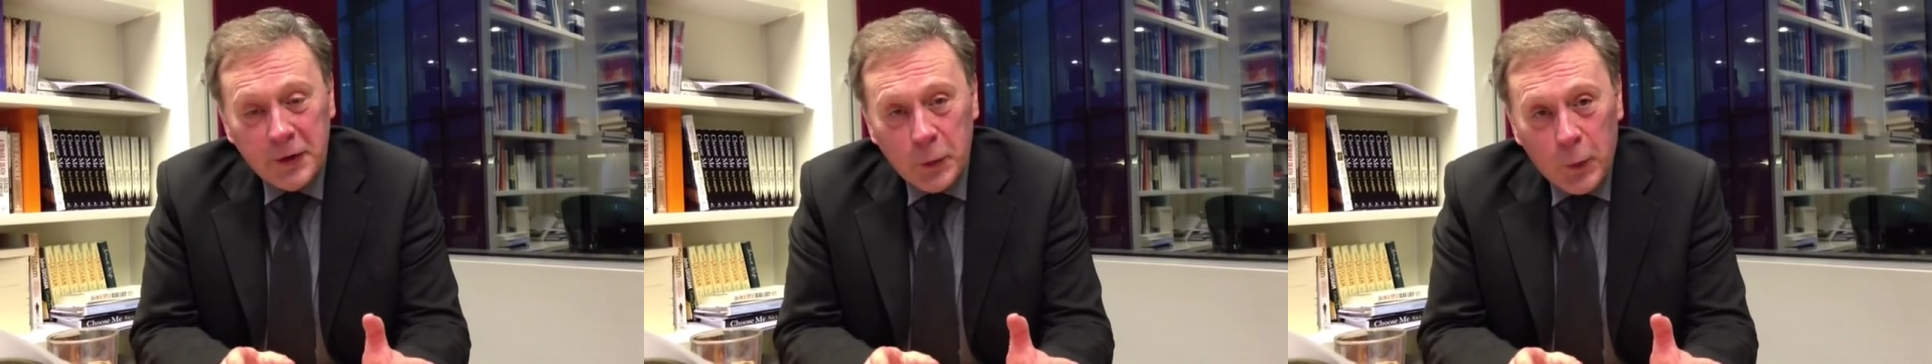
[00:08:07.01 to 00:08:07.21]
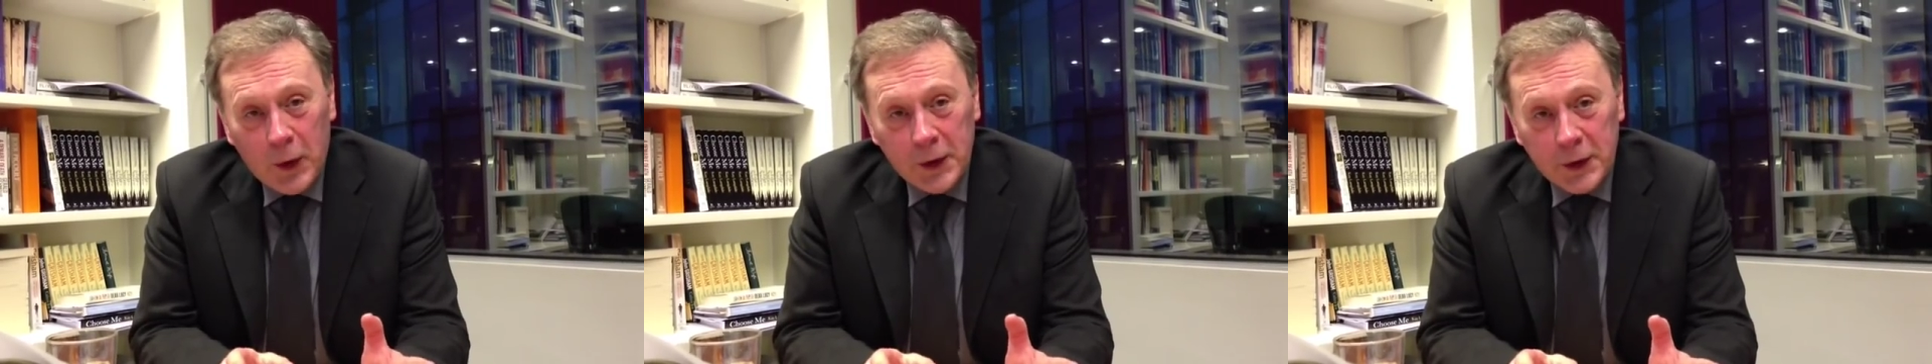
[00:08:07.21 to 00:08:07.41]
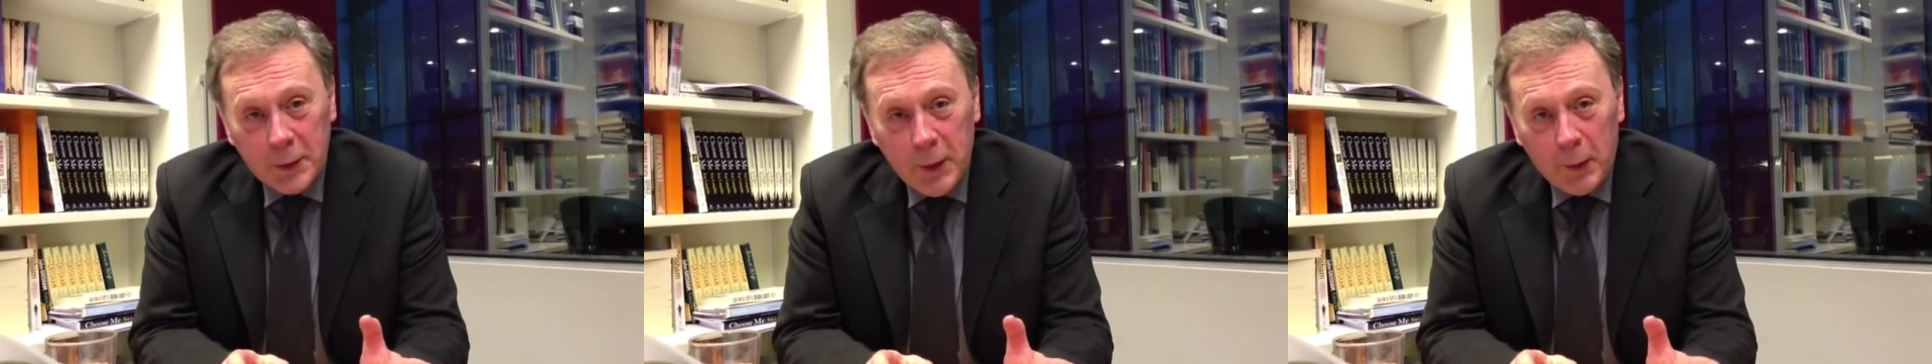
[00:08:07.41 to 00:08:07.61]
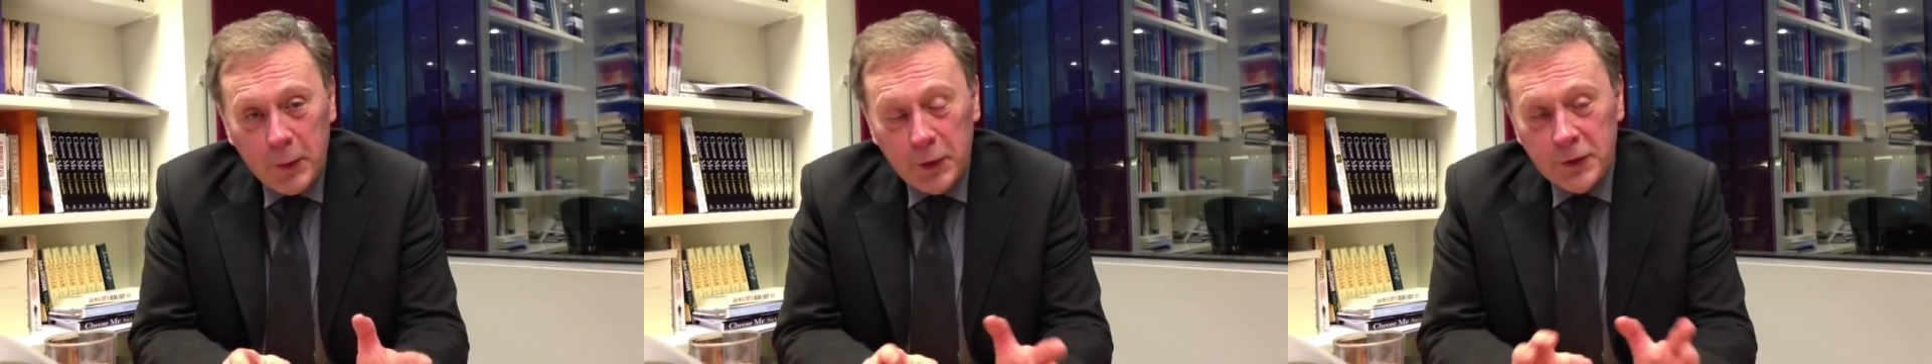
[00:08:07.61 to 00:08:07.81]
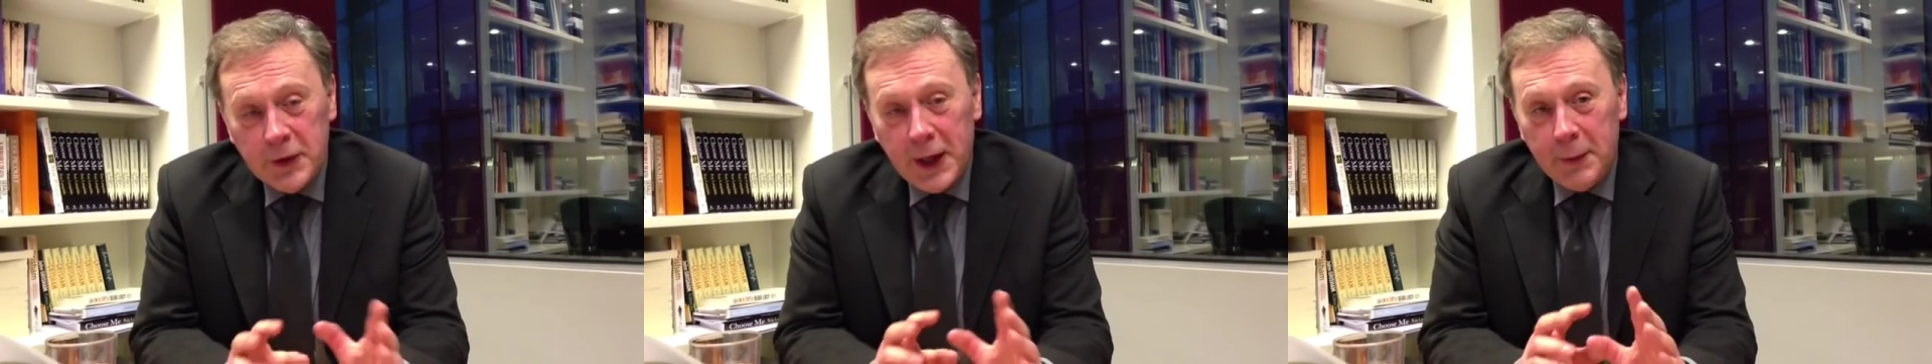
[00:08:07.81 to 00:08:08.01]
in the world at the moment
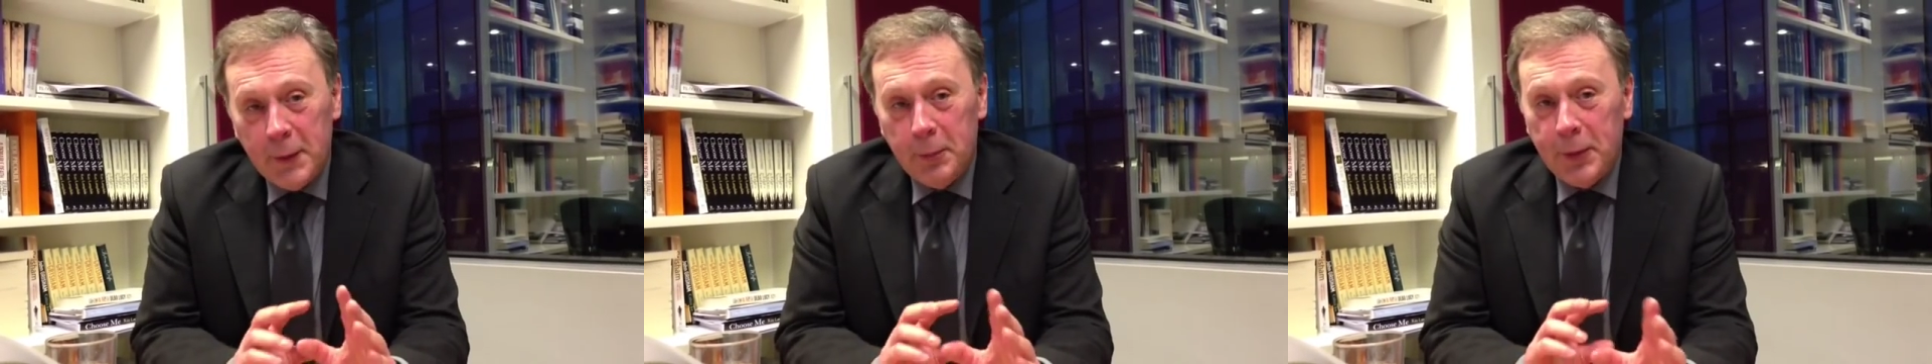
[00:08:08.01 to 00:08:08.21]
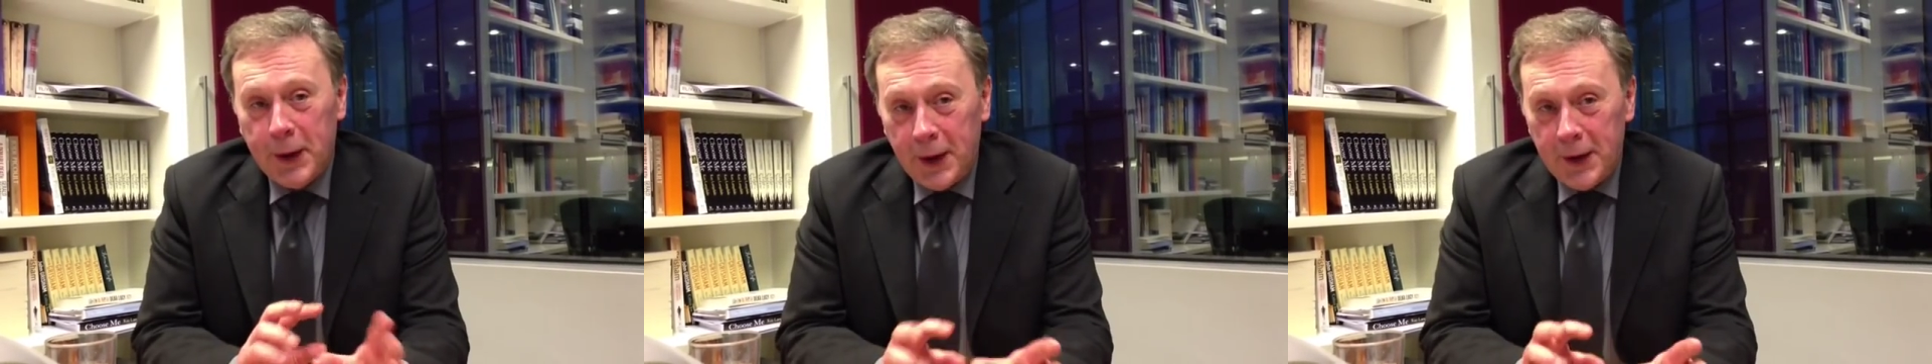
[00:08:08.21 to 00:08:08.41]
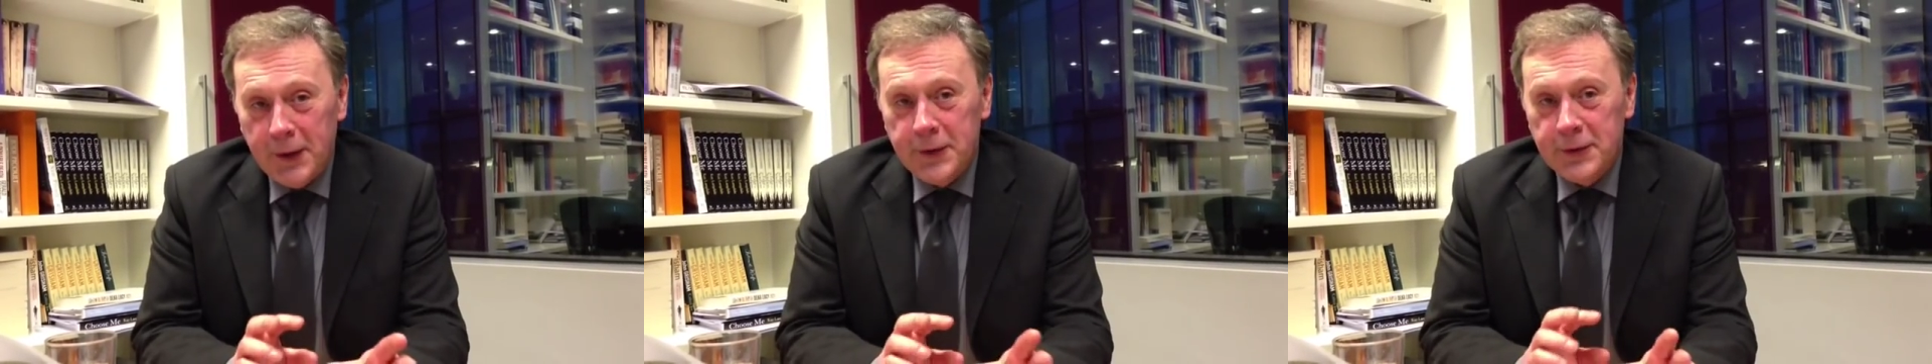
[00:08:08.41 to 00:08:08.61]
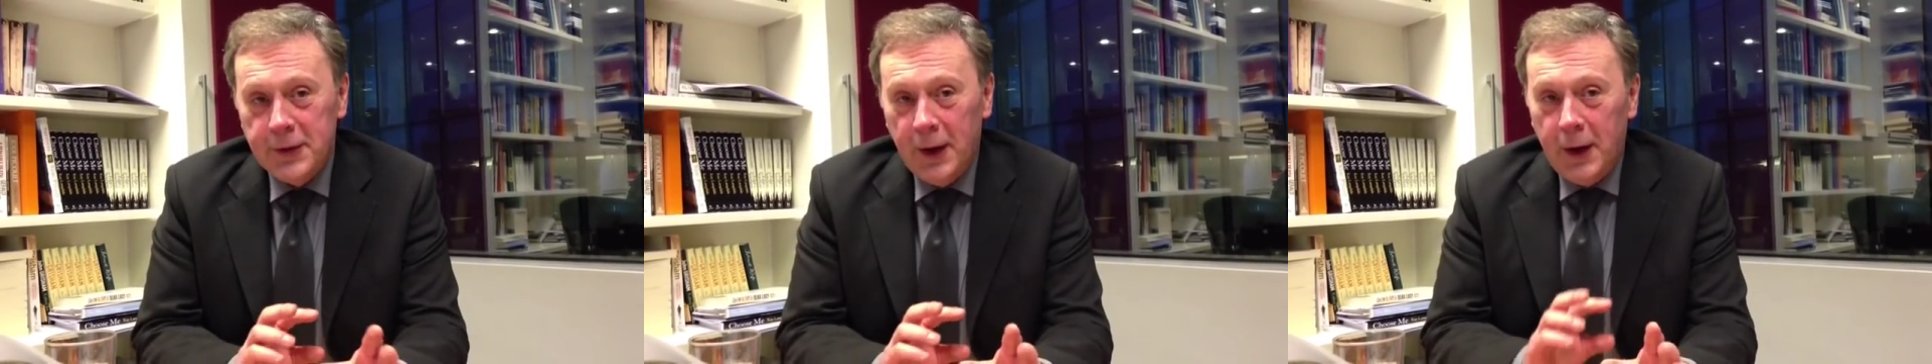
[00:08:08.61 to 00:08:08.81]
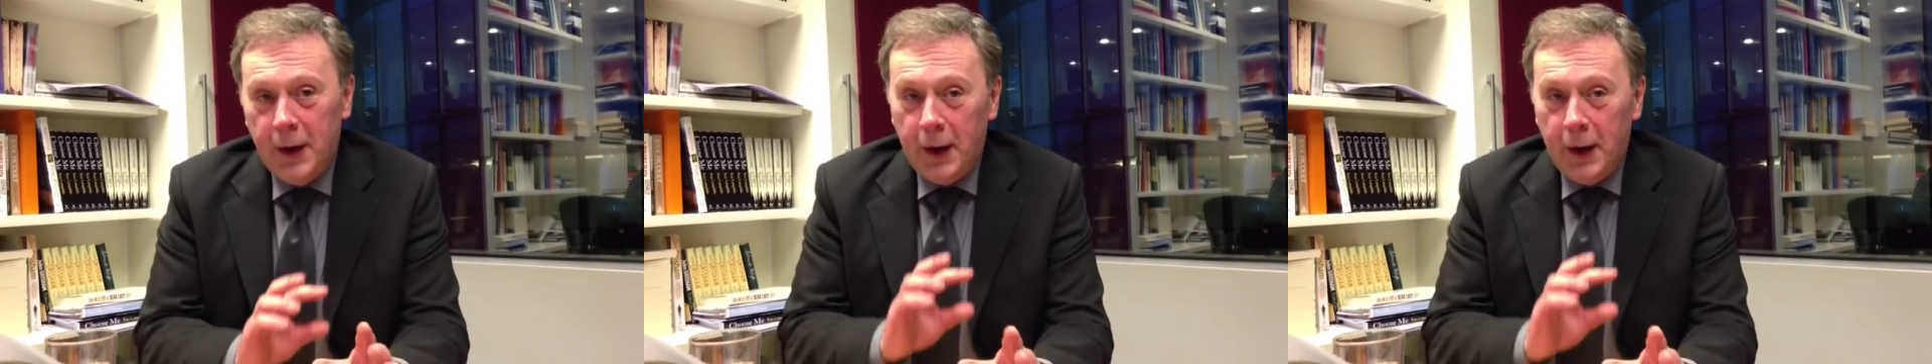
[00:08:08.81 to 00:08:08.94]
whose name appears